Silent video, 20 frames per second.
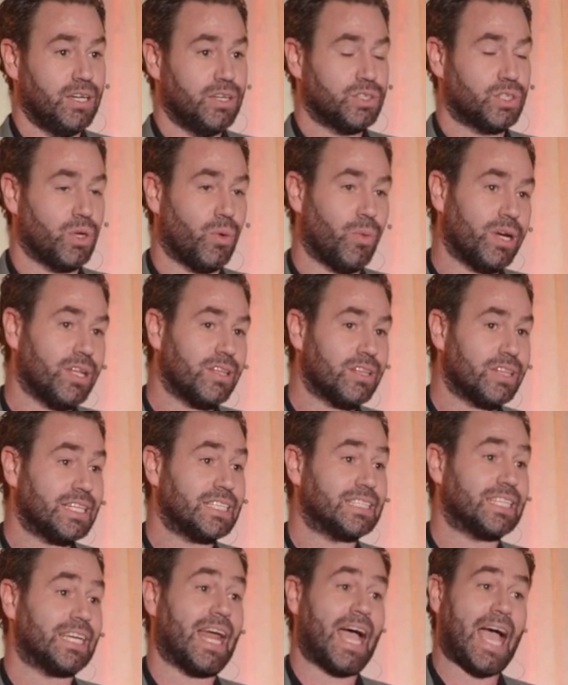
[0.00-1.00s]
So one of the
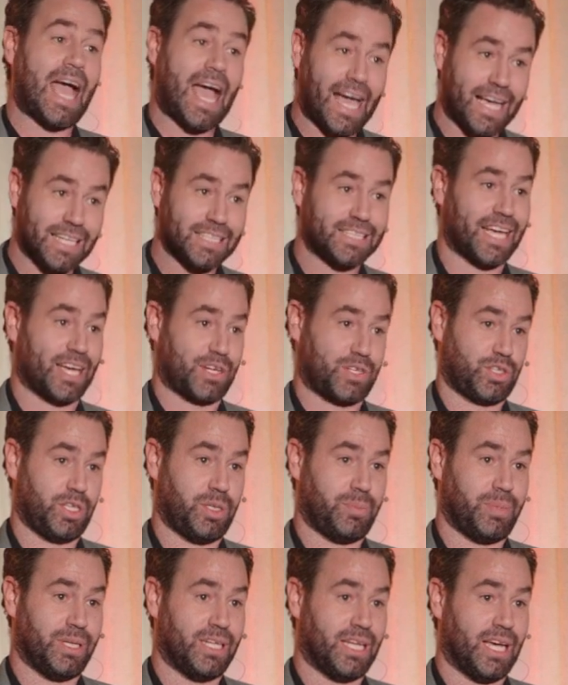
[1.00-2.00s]
things that has
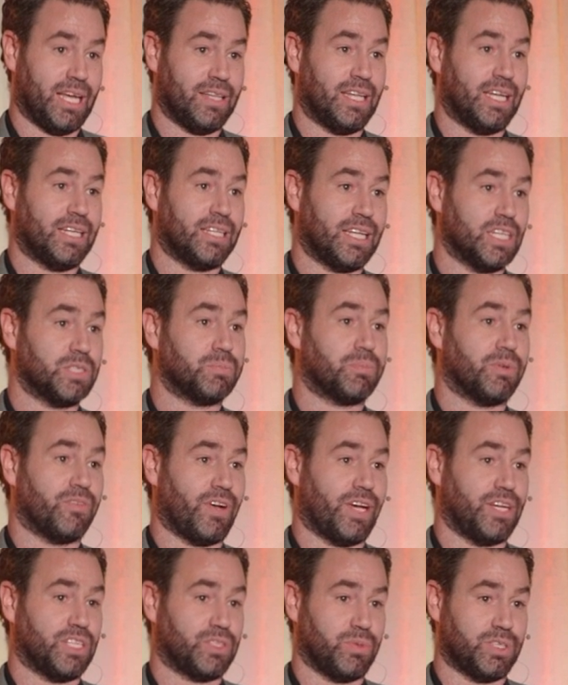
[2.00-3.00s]
actually been done that does
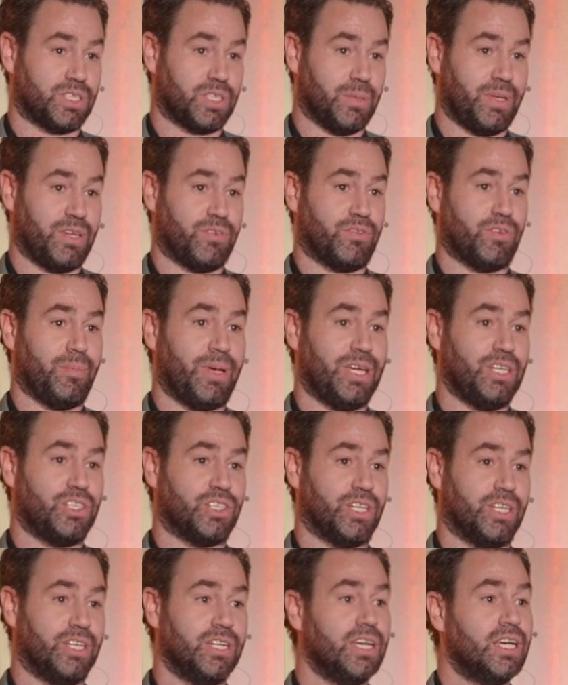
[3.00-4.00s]
provide us with some
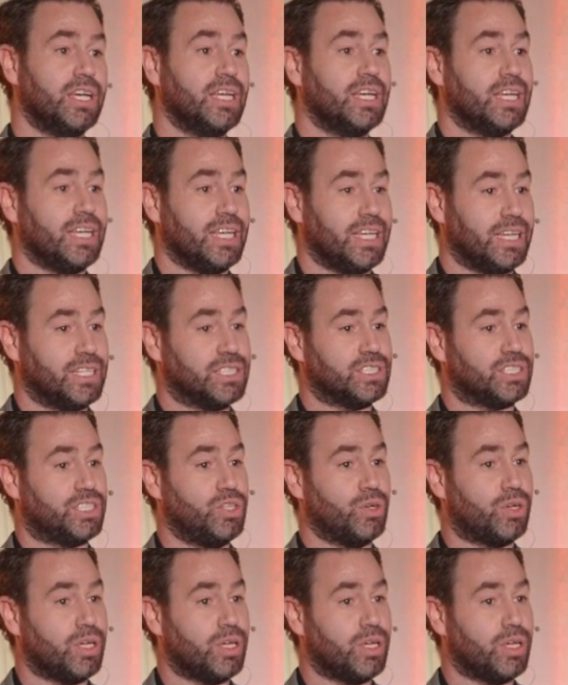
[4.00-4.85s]
information is